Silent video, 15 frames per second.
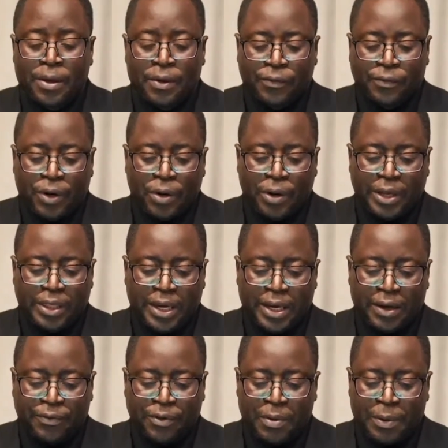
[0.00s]
Following
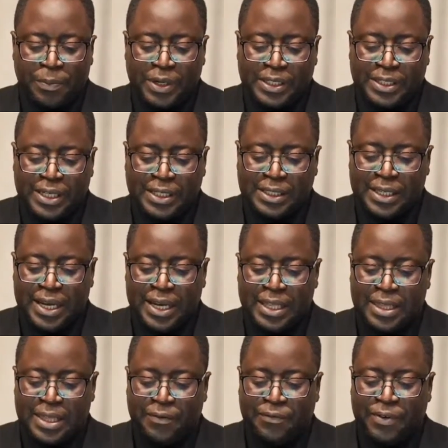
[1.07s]
the former president's
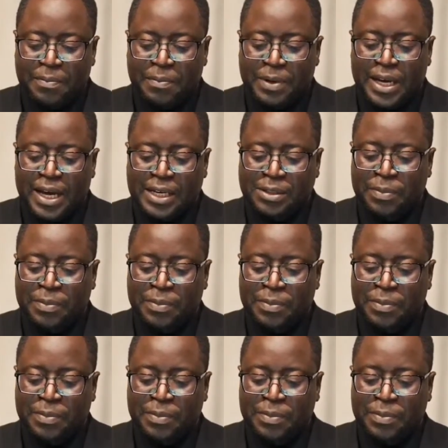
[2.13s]
death, the family has